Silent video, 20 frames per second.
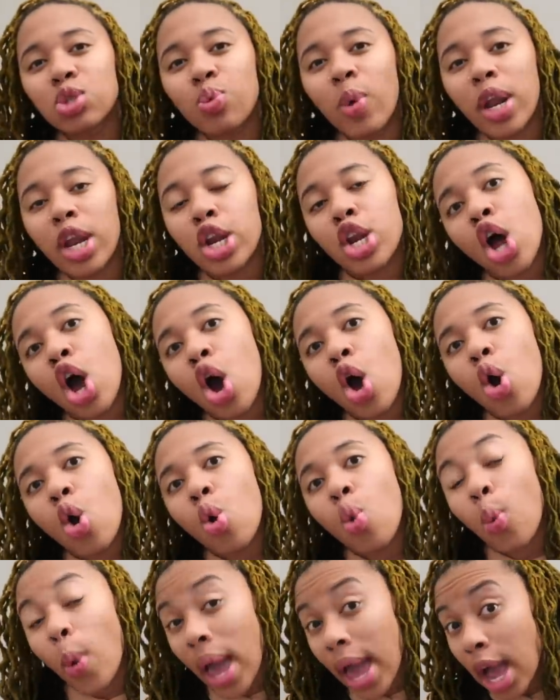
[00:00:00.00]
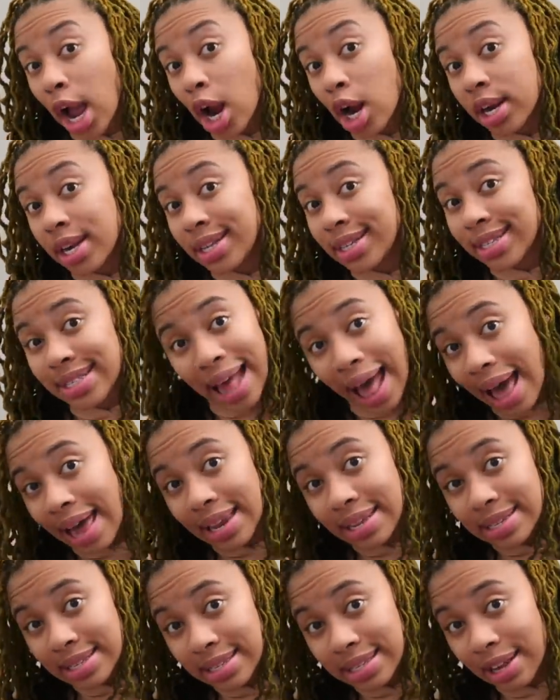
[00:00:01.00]
want to know where these
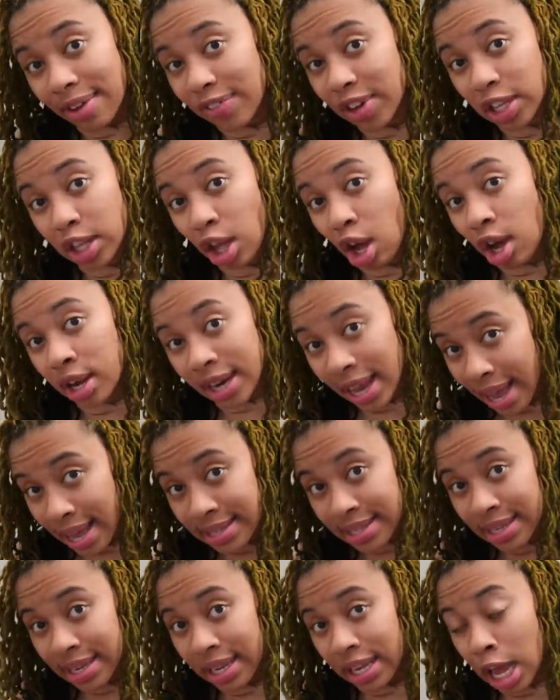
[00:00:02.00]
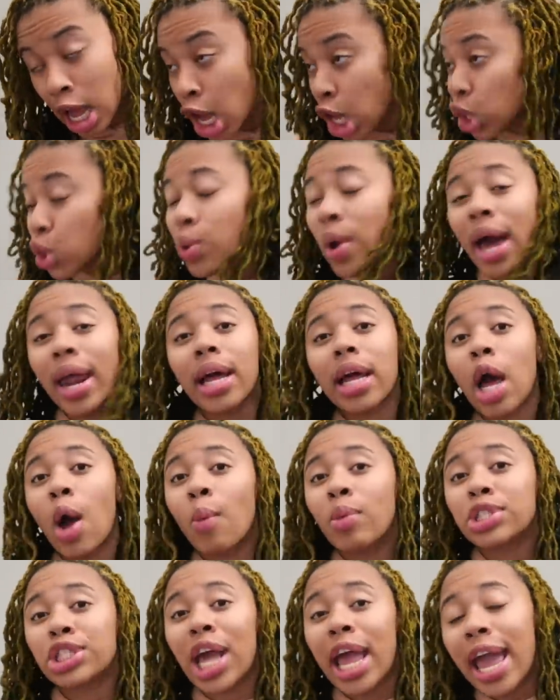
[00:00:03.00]
stylists and stuff get the audacity. You got to
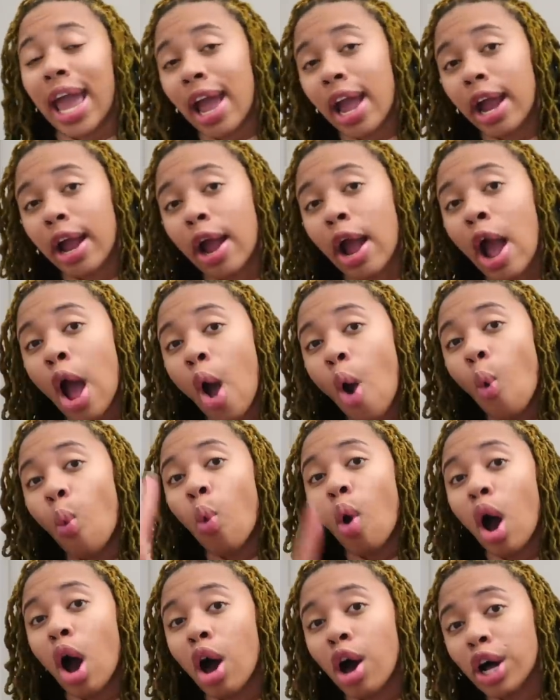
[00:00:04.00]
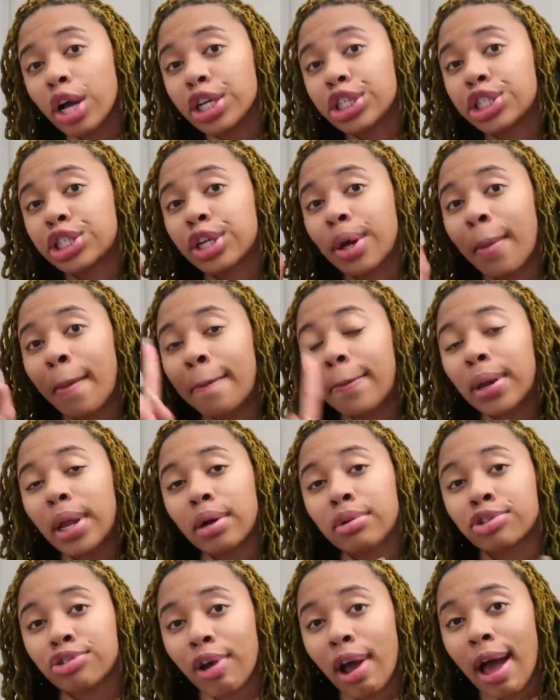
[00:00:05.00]
come with your hair washed,
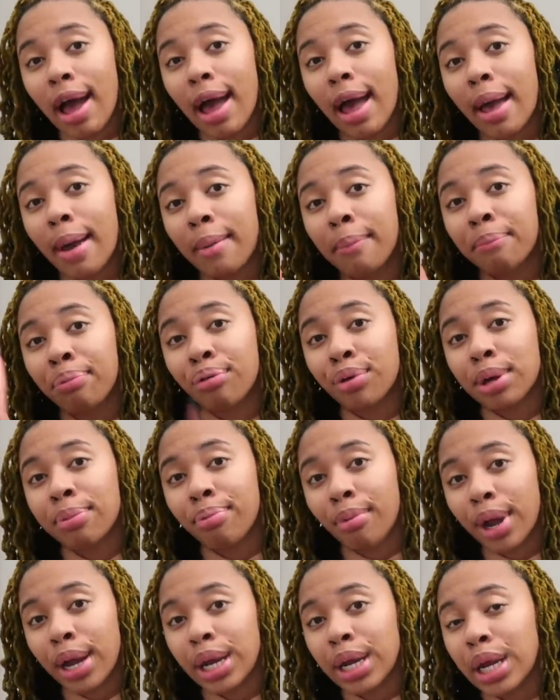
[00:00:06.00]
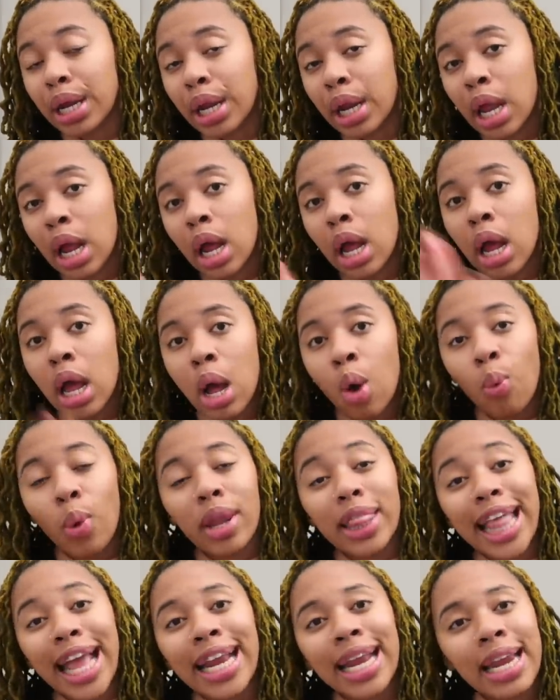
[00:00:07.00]
blow dried, pre-braided.
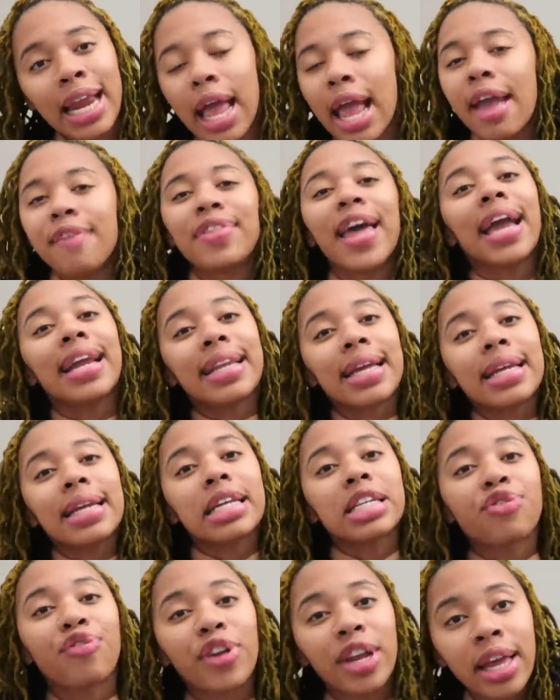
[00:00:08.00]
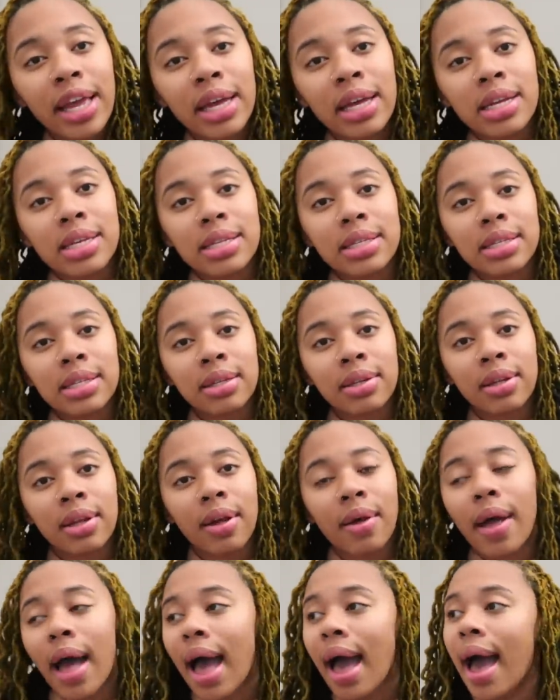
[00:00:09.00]
What they did, if they did this for niggas,
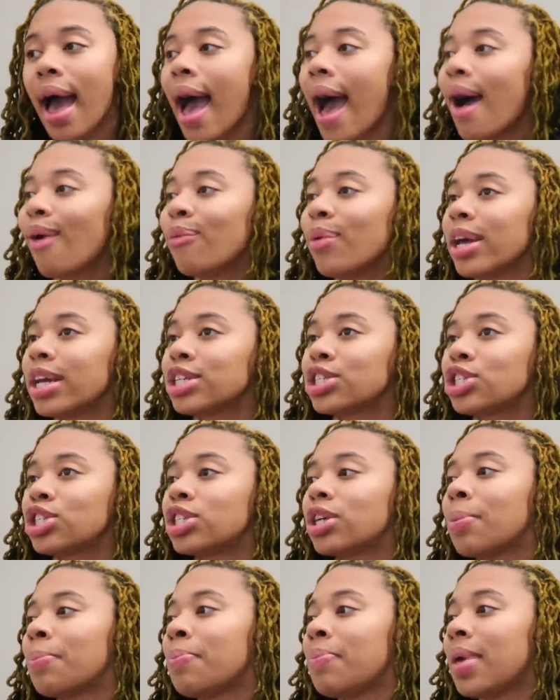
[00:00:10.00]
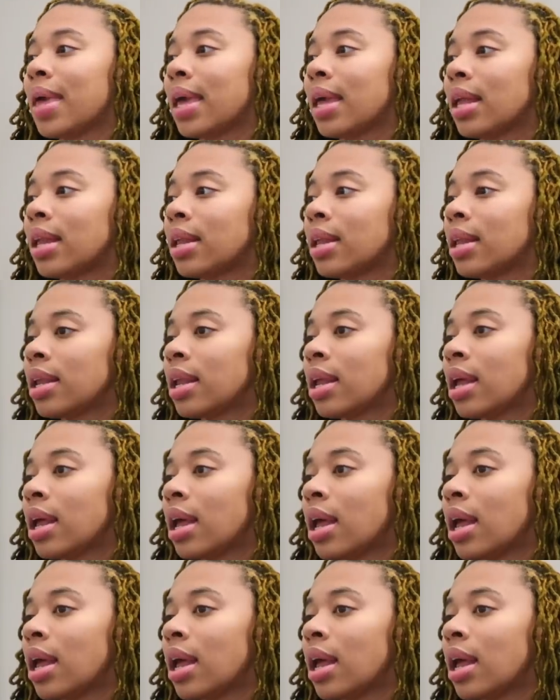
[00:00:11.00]
I wish men,